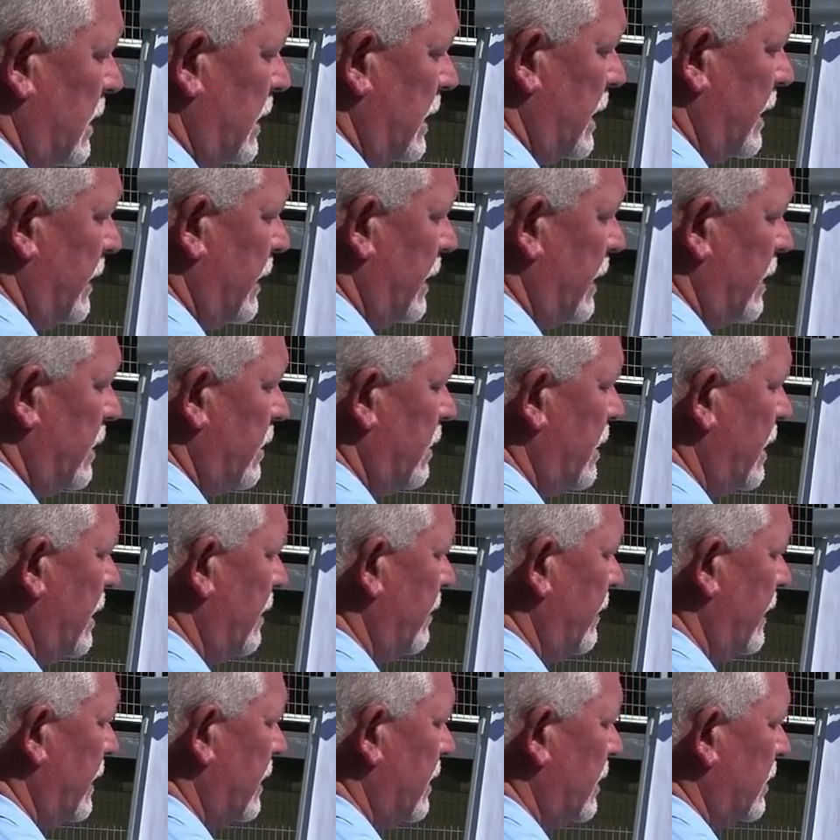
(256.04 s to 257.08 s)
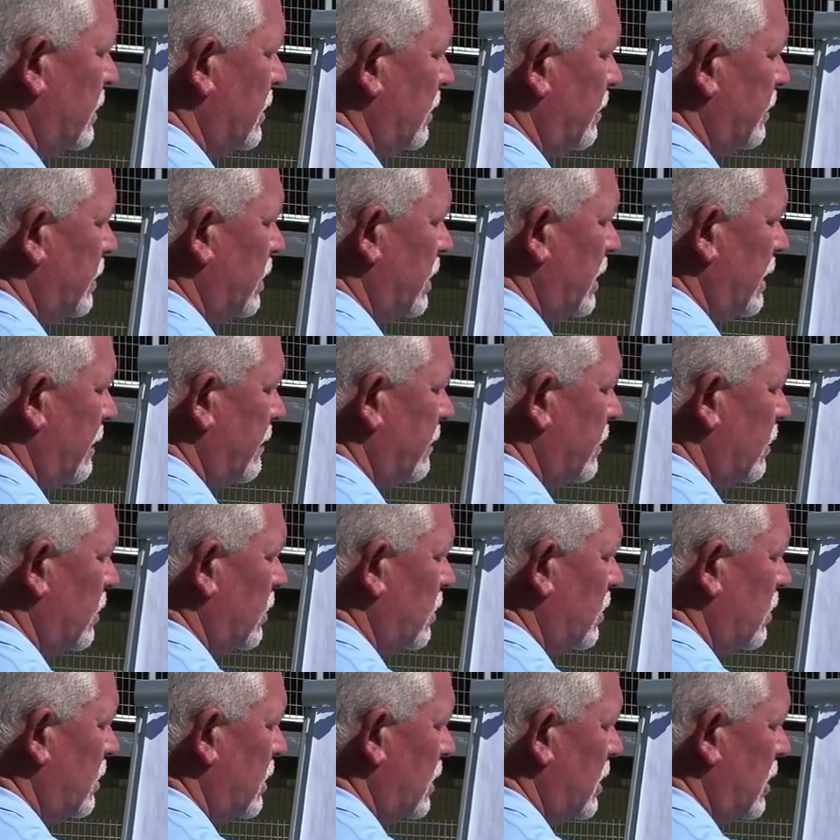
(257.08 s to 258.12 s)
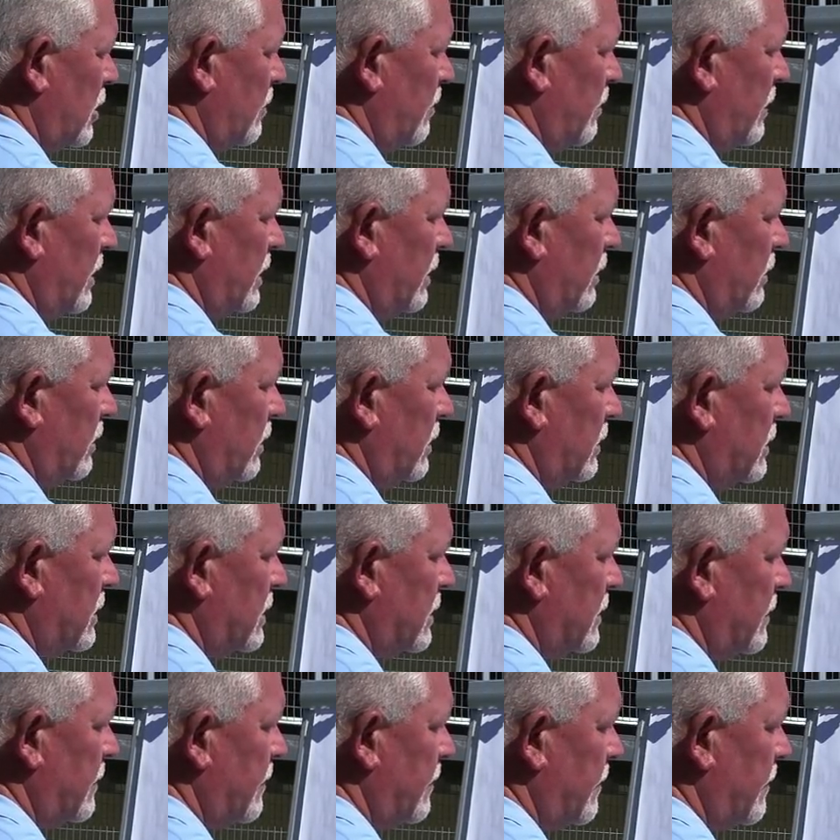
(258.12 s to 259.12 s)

and then you have at the top you have your minerals